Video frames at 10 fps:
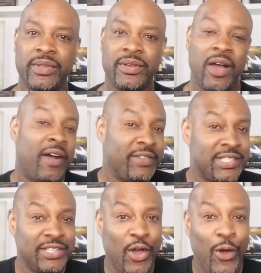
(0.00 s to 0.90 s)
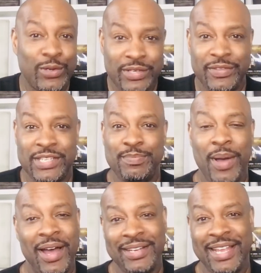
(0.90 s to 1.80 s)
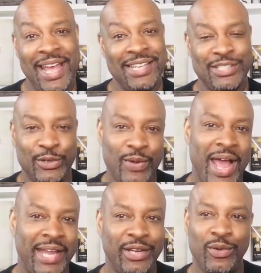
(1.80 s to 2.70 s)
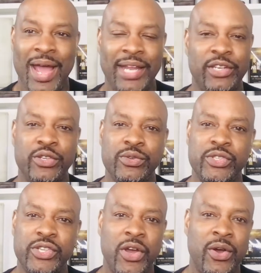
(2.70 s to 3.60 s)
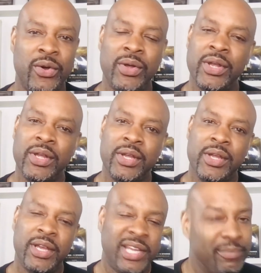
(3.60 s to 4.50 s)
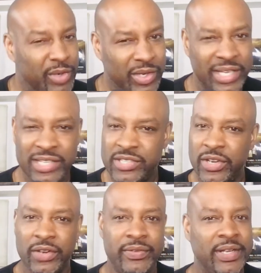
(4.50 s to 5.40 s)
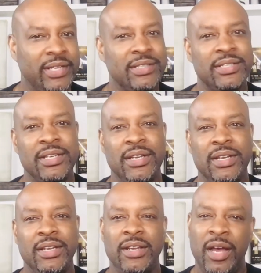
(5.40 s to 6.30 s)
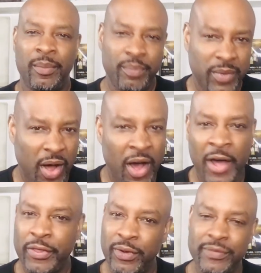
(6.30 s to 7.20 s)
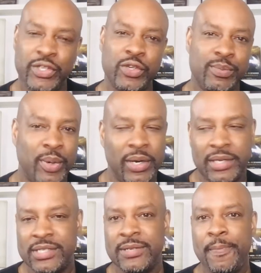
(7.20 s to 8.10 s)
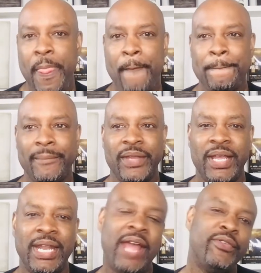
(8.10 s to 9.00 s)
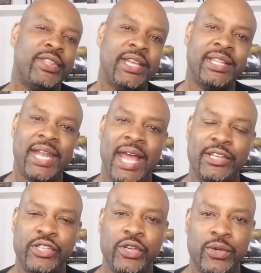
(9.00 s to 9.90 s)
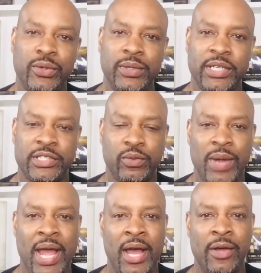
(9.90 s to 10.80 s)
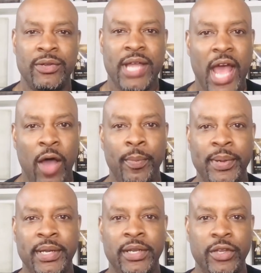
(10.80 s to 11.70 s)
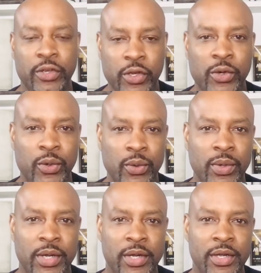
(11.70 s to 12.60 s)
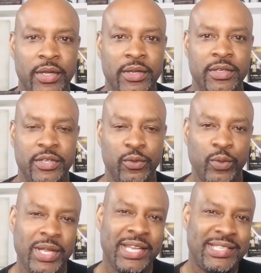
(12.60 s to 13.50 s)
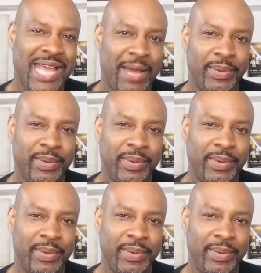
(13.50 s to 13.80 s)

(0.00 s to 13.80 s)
Obviously, the host of this podcast, The Grind and Gratitude Show community servant, author of two books. And everything that I do is around helping you to really tap